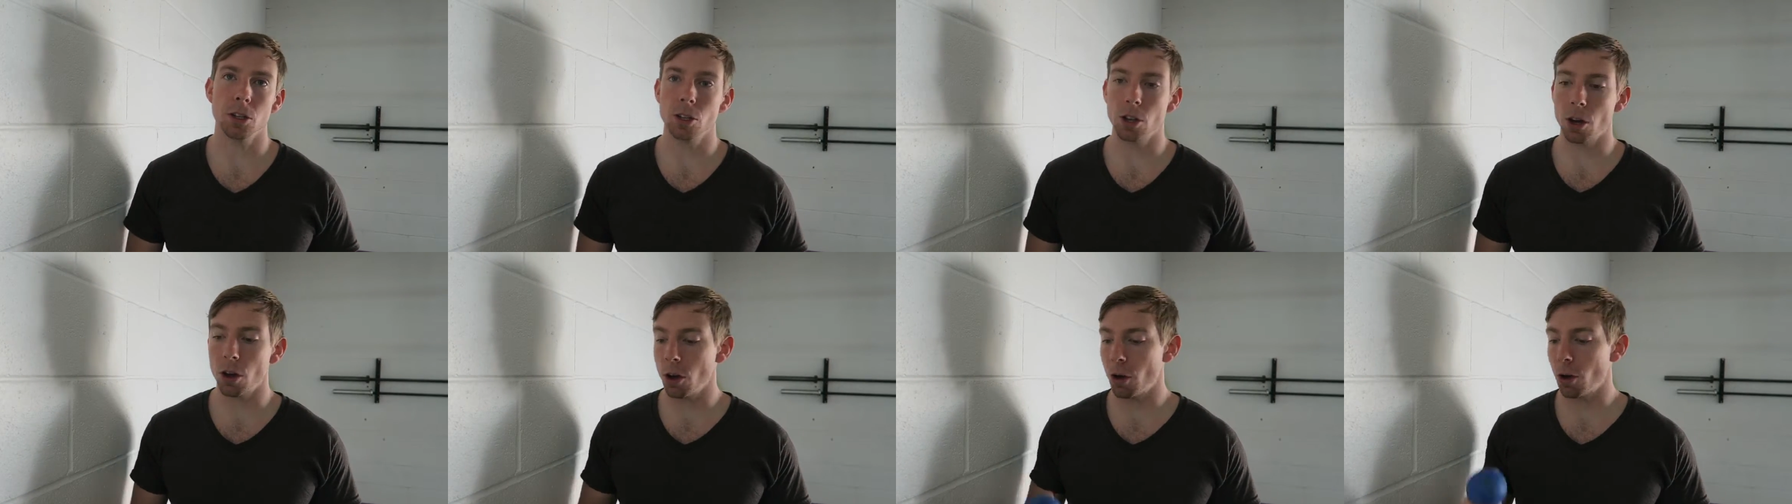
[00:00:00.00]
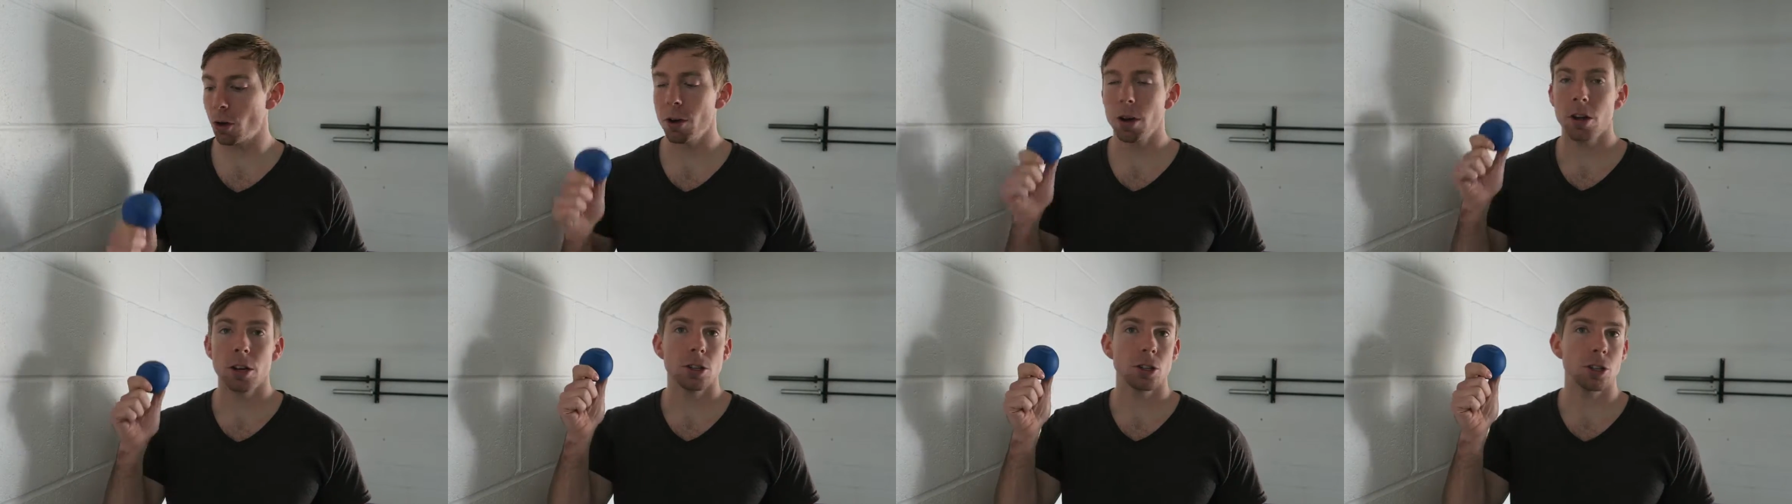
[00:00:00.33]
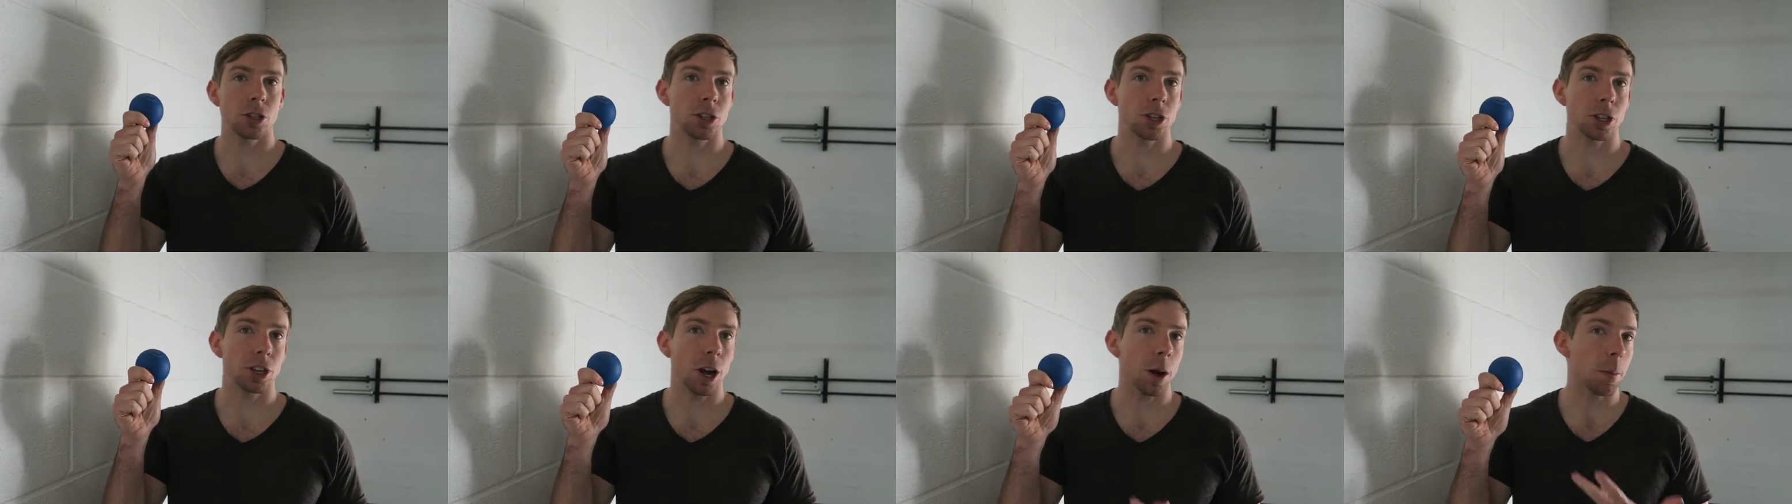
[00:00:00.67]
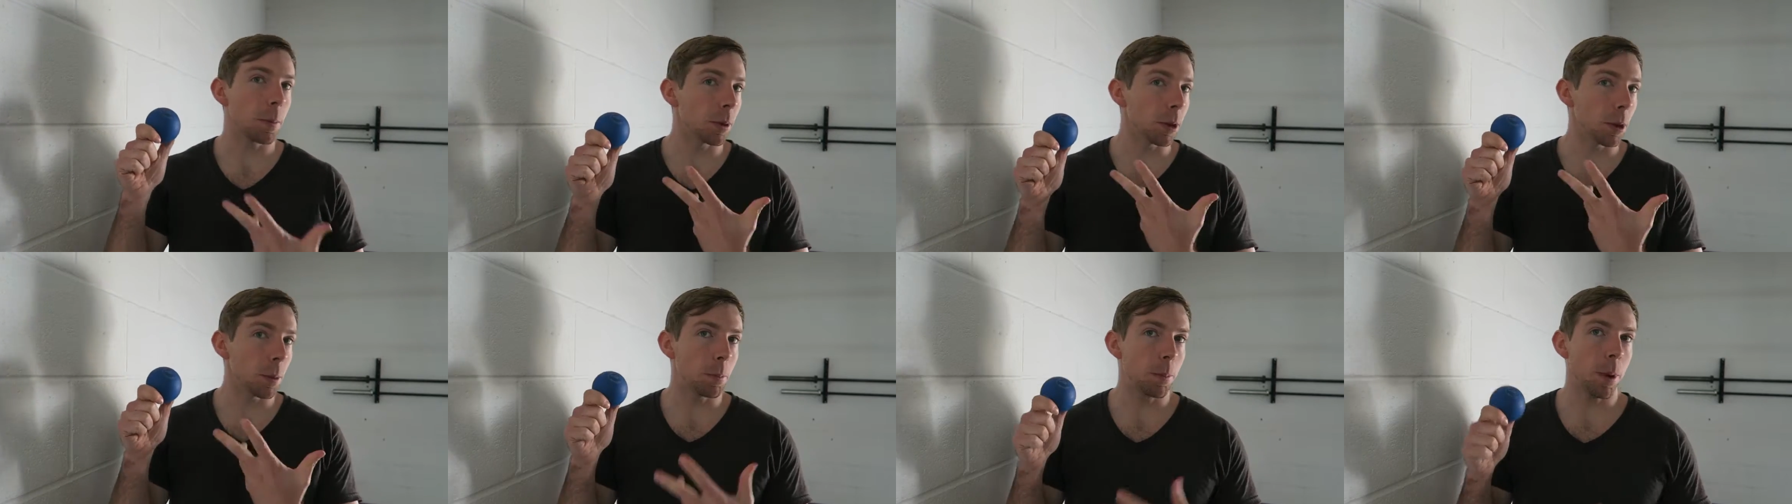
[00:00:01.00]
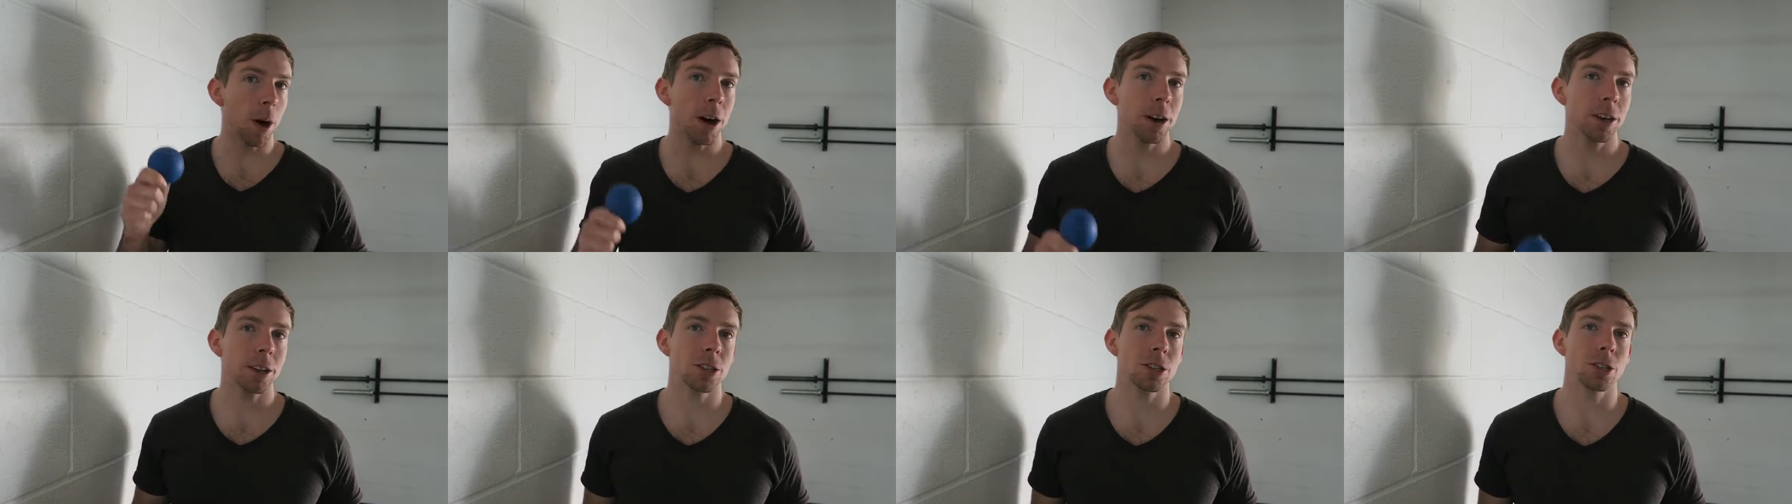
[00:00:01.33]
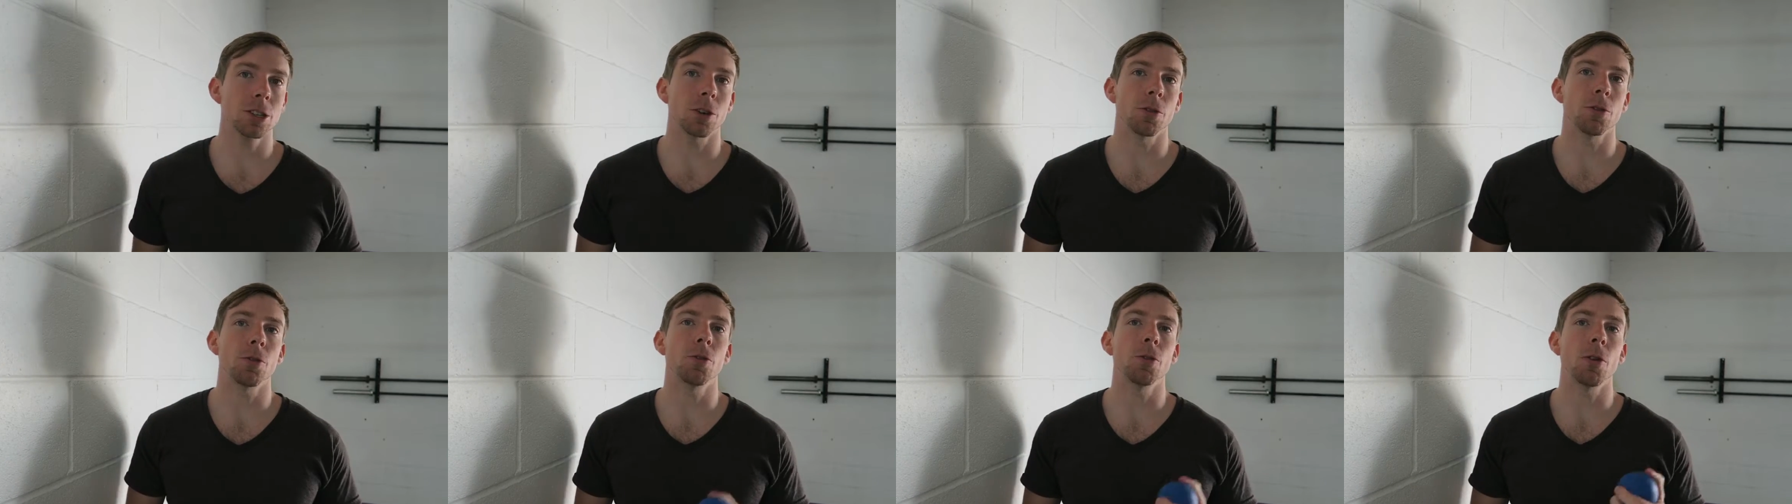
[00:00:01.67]
So just a couple of
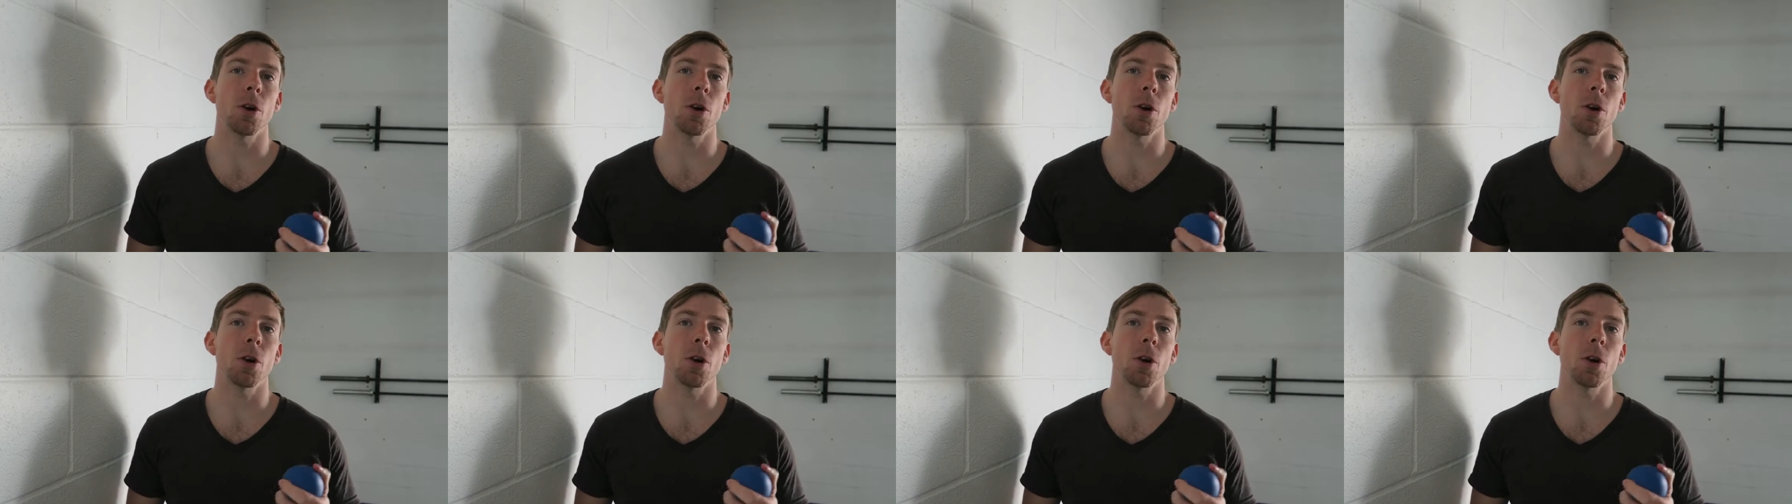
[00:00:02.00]
bucks,